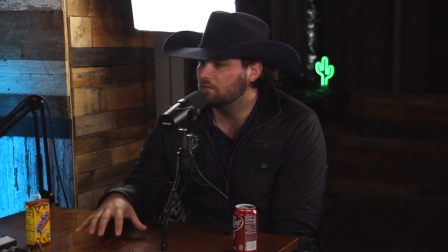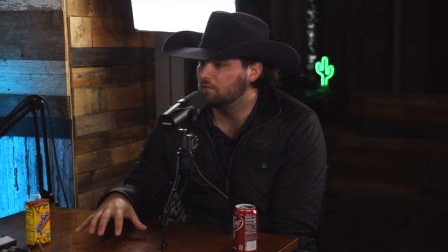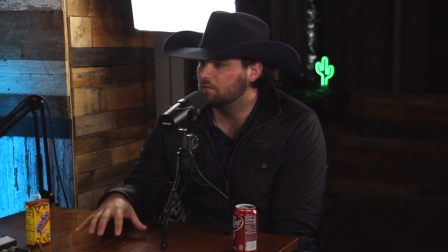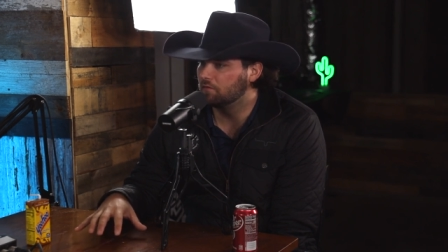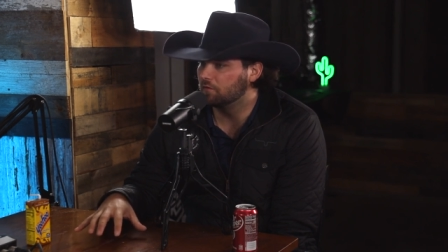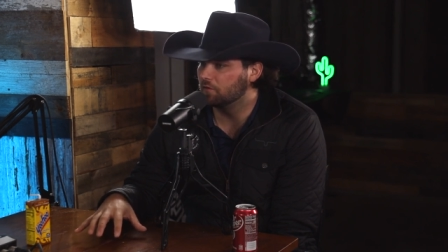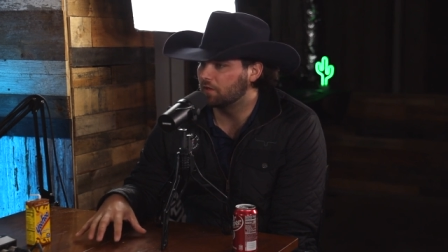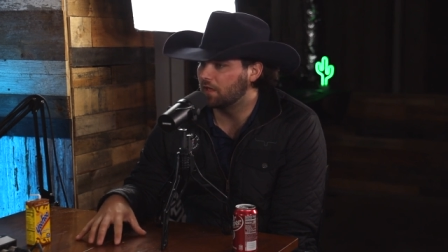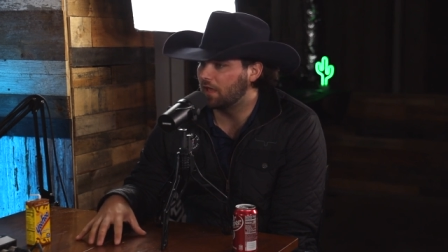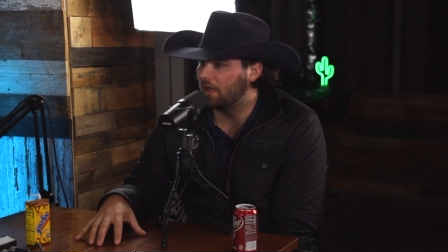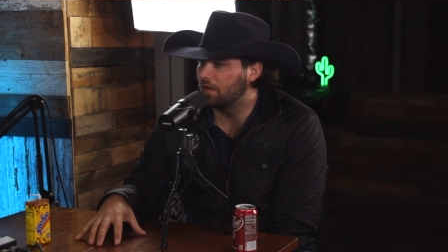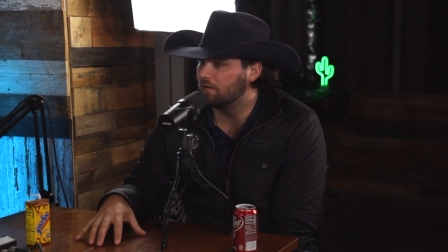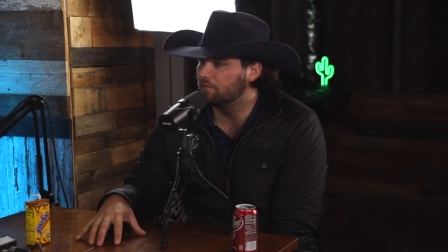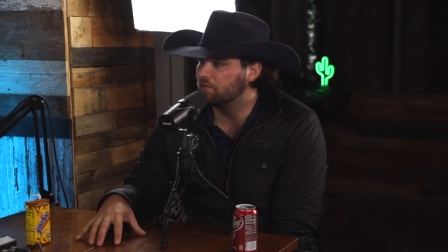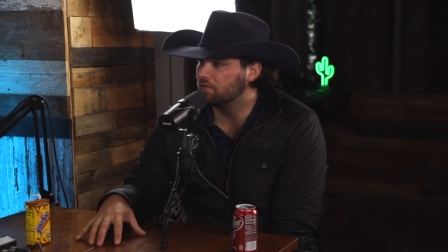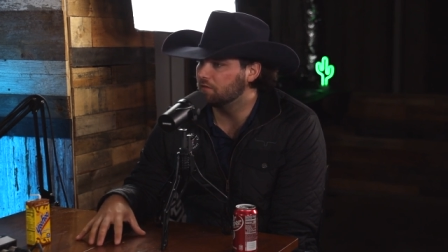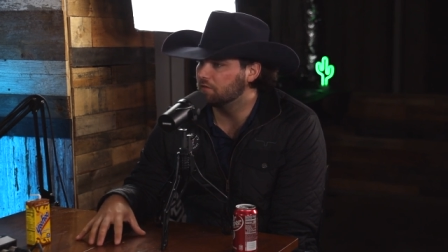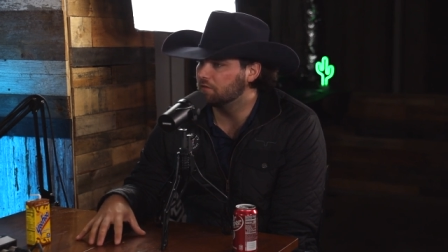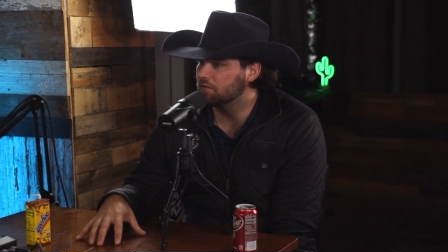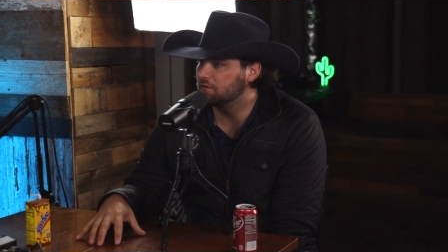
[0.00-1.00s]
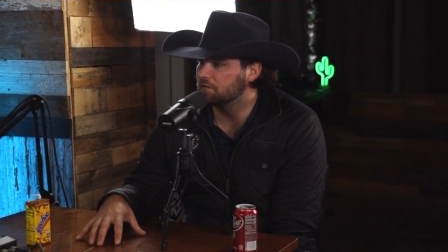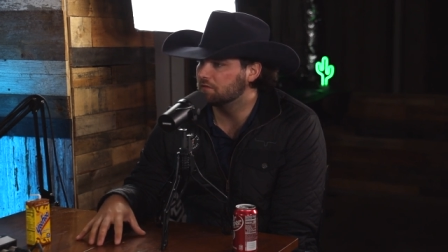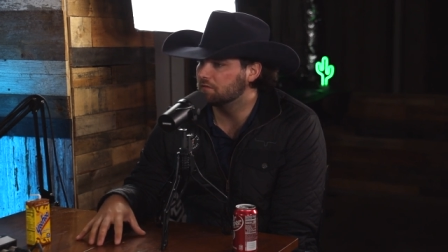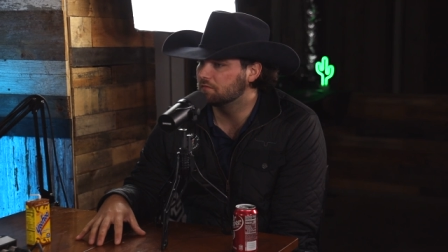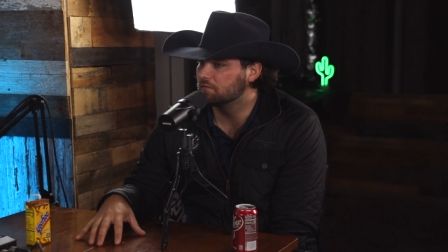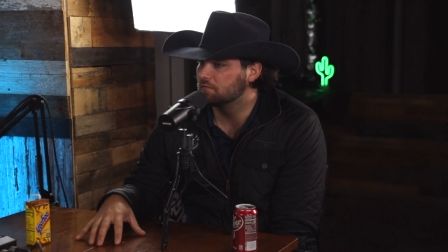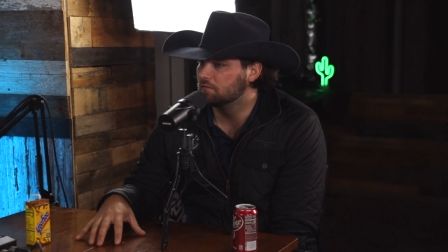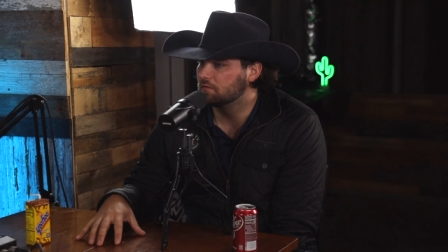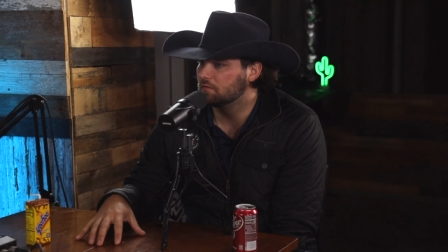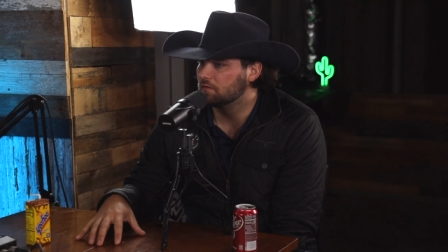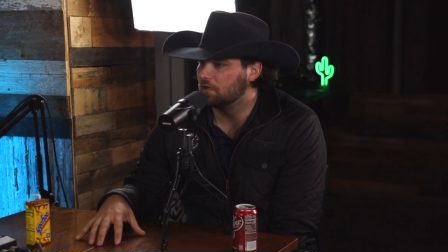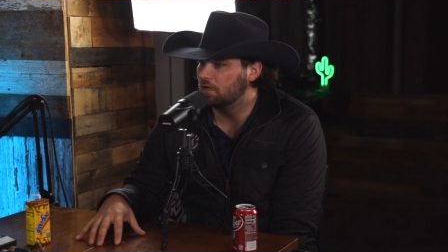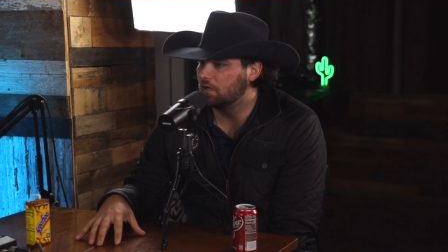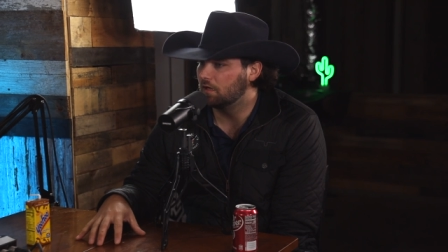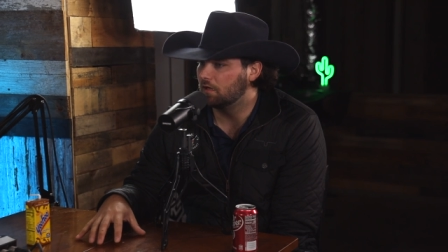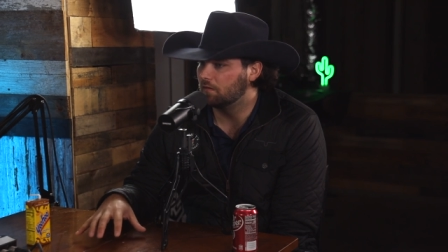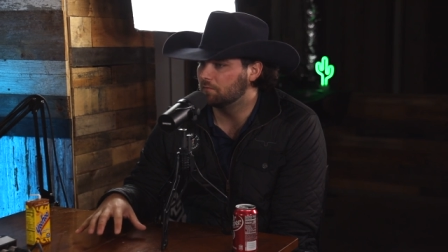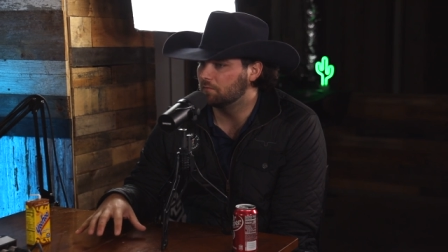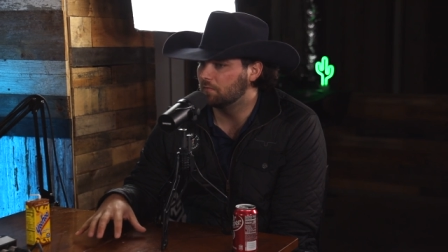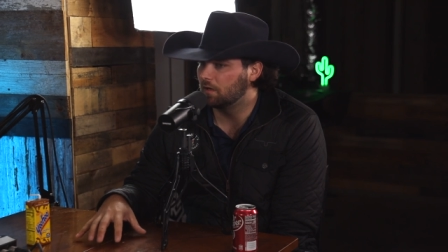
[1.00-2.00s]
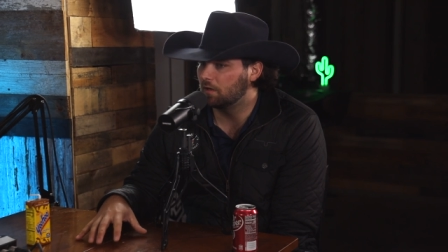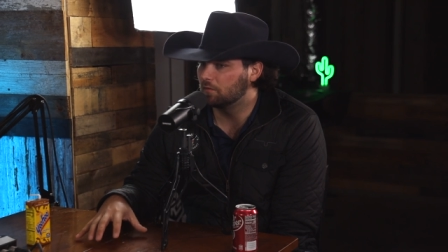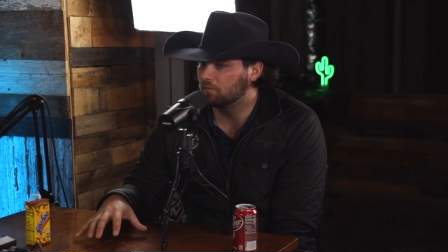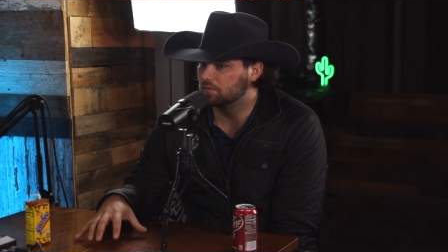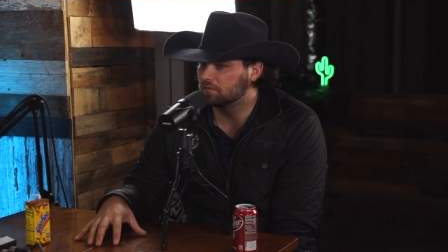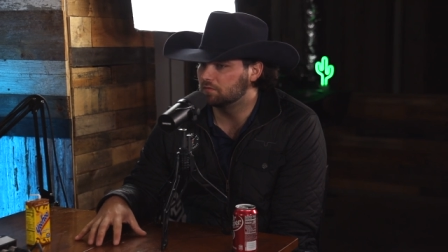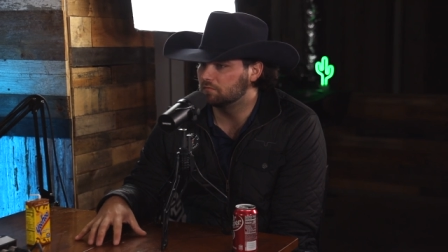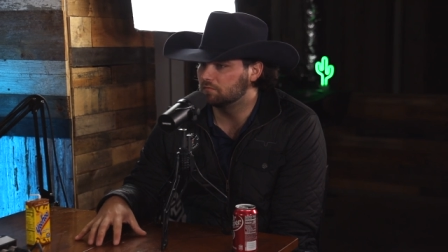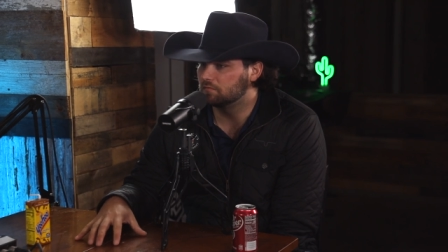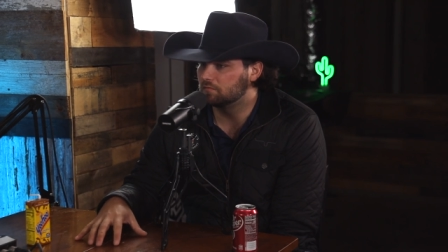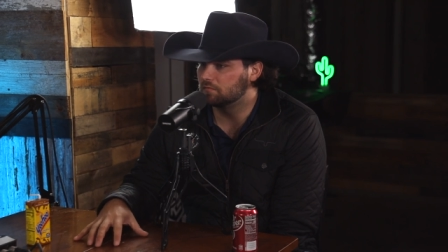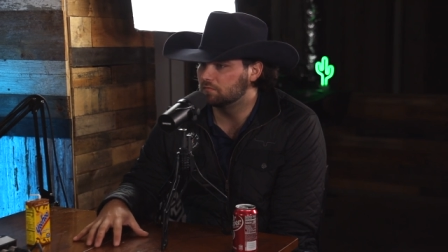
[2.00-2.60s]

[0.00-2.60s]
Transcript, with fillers: for Cavender's, um, I was.